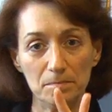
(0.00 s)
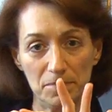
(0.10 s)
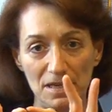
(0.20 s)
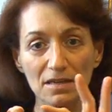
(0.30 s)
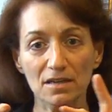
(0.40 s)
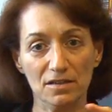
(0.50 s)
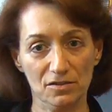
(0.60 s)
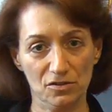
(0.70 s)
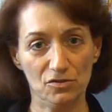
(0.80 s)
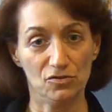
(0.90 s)
big
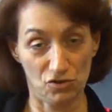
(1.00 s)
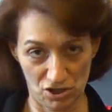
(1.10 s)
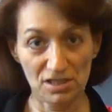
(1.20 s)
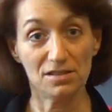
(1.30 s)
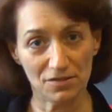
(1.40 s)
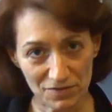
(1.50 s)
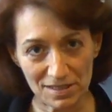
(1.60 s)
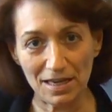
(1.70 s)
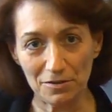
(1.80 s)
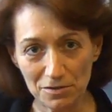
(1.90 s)
sheets of
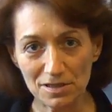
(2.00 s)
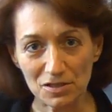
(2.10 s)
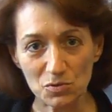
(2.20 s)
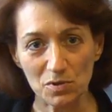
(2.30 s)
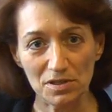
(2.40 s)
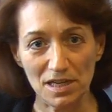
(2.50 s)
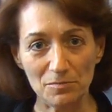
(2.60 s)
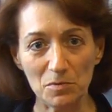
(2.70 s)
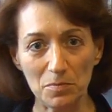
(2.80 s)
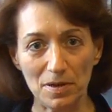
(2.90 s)
cells, that's what the
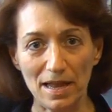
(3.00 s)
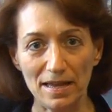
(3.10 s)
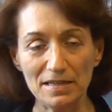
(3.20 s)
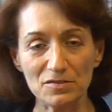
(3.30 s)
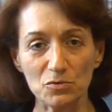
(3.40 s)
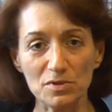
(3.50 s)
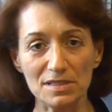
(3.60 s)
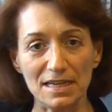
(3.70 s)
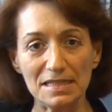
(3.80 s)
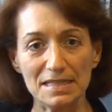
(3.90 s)
name implies, all
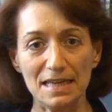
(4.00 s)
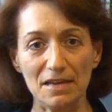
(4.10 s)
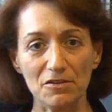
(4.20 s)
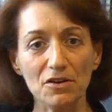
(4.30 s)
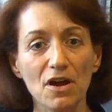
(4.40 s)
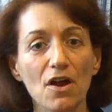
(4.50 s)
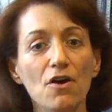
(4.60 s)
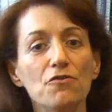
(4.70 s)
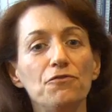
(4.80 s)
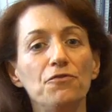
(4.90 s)
stuck together,
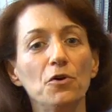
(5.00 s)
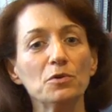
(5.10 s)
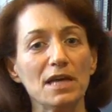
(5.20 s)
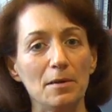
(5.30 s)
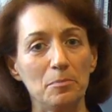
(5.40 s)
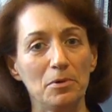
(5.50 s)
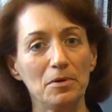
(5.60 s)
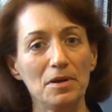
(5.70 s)
fold up.